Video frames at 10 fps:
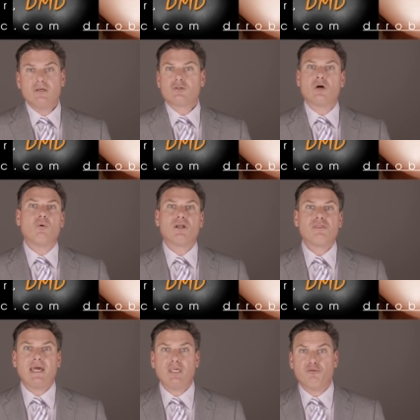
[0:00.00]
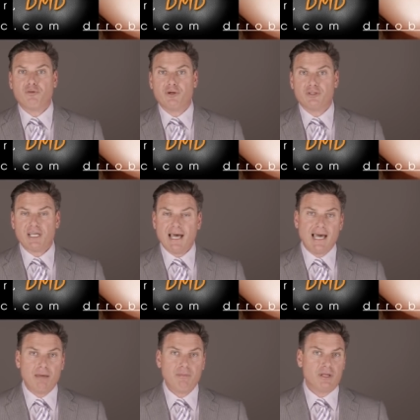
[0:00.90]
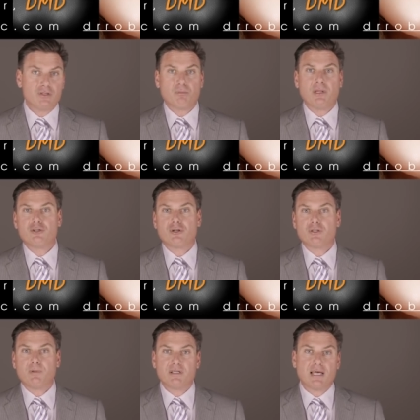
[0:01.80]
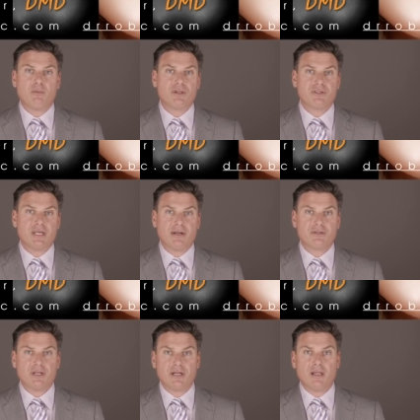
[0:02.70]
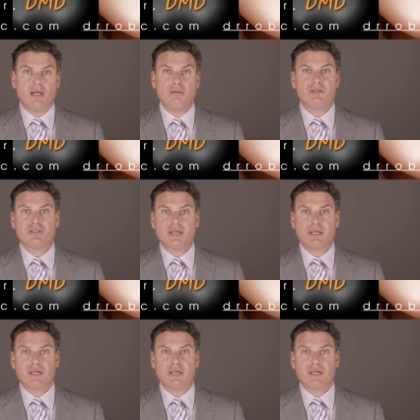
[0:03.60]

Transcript: So I want to thank you for your time. It is a pleasure to spend time with the Seattle Study Club and